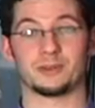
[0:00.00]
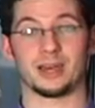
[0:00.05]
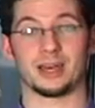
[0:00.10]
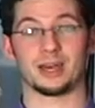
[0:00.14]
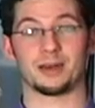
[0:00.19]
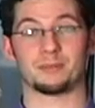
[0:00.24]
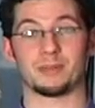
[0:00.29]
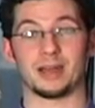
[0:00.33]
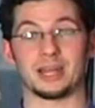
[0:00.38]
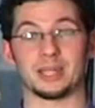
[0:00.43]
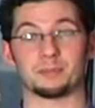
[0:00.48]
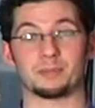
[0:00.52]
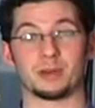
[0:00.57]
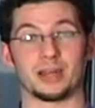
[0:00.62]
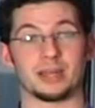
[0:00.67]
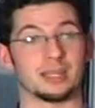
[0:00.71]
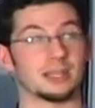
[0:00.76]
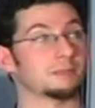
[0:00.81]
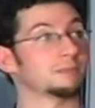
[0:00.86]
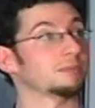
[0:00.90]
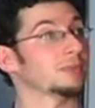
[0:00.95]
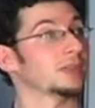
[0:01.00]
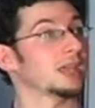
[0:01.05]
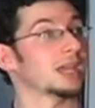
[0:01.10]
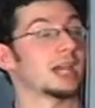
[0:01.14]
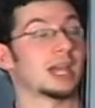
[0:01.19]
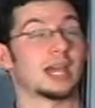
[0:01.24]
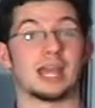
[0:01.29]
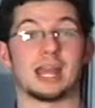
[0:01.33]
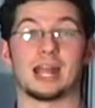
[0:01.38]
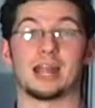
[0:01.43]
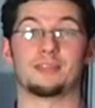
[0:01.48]
Mighty Putty,
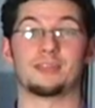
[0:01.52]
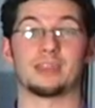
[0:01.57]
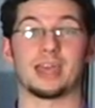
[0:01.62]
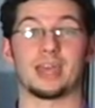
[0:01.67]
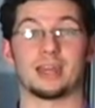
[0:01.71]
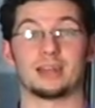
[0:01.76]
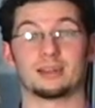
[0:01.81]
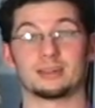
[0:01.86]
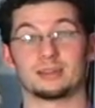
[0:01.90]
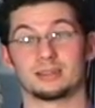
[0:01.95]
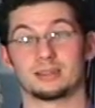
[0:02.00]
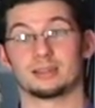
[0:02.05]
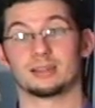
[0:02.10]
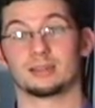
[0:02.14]
and then